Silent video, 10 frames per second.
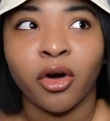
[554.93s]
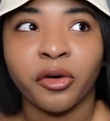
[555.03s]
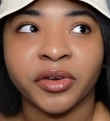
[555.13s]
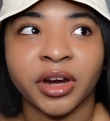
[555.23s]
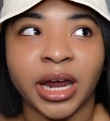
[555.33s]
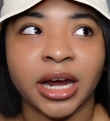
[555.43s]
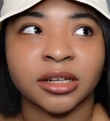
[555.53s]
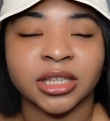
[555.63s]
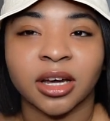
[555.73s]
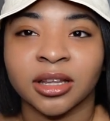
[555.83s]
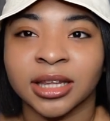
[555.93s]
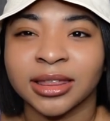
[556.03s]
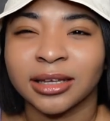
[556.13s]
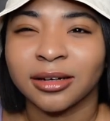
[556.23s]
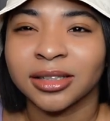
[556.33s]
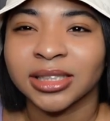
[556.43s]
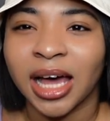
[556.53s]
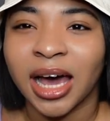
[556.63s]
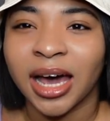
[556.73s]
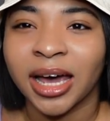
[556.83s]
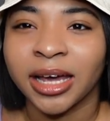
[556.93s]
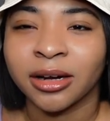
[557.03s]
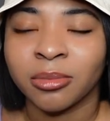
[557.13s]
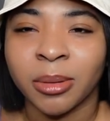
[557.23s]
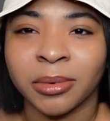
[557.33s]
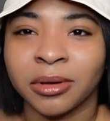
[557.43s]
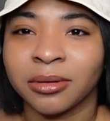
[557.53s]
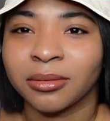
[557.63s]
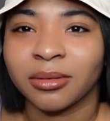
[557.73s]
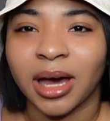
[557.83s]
or if your hair is like on the thinner side, or maybe you,